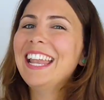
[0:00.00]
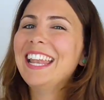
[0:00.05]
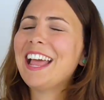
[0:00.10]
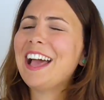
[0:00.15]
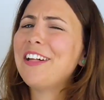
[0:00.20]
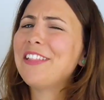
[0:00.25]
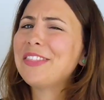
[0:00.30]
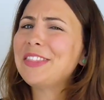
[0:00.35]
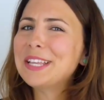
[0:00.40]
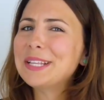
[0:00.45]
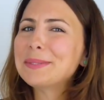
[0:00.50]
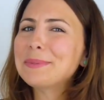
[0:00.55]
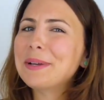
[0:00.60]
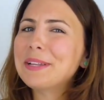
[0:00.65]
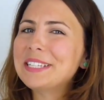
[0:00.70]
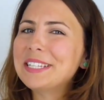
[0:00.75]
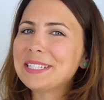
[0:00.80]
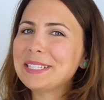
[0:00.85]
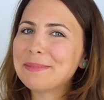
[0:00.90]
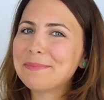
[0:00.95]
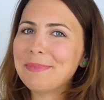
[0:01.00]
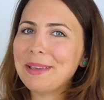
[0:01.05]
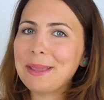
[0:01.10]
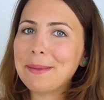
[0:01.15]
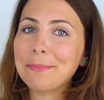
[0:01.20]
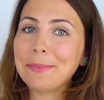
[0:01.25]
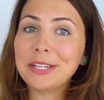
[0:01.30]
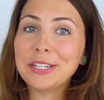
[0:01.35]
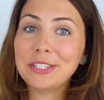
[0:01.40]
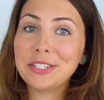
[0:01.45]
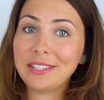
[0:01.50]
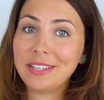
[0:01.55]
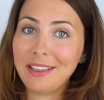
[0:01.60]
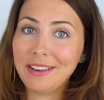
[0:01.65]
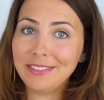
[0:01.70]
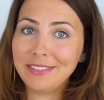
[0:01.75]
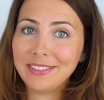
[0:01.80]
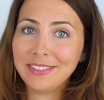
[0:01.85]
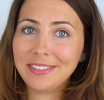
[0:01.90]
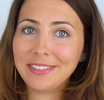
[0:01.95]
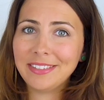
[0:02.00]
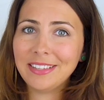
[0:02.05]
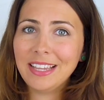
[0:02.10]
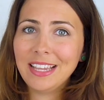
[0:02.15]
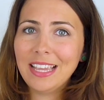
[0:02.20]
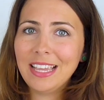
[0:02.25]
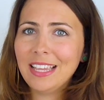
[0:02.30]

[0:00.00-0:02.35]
Now, this one doesn't make much sense.